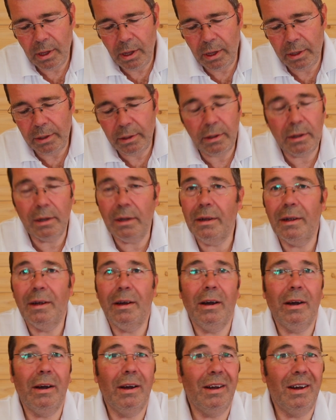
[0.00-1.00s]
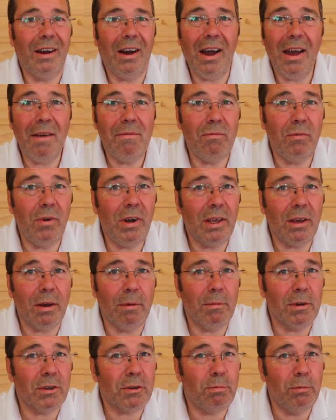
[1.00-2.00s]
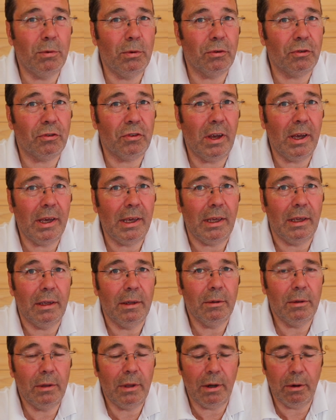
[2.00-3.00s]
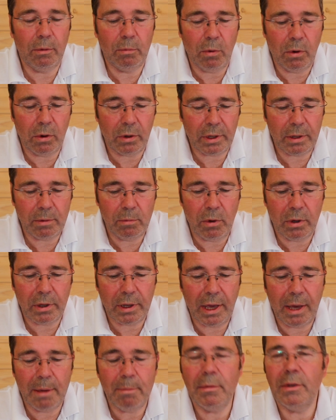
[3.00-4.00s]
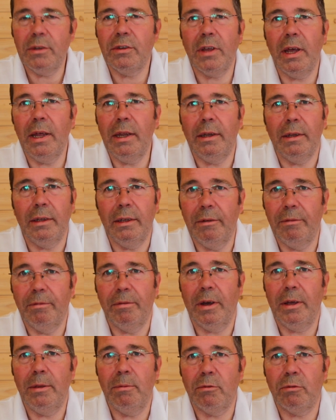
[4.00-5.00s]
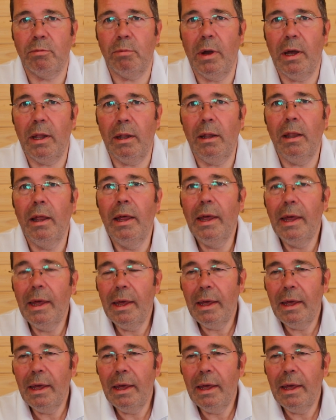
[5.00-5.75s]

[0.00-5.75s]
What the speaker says: I haven't really got much more to say. You know, what can be said? It vapes well.